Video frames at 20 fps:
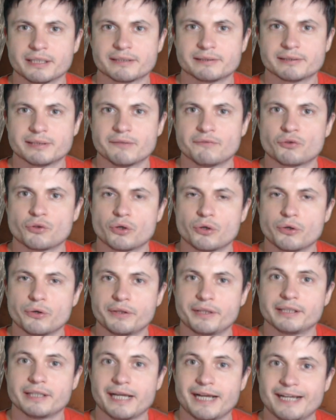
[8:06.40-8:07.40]
except for
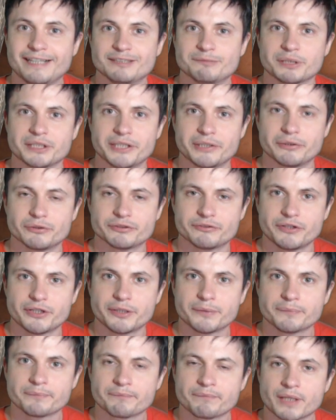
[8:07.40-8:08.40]
Earth that has
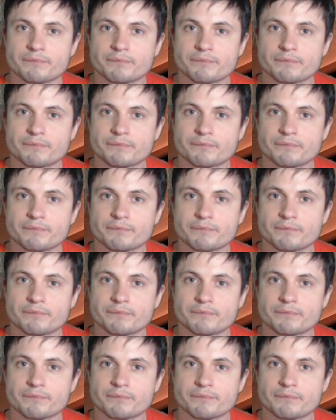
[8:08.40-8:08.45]
magnetosphere,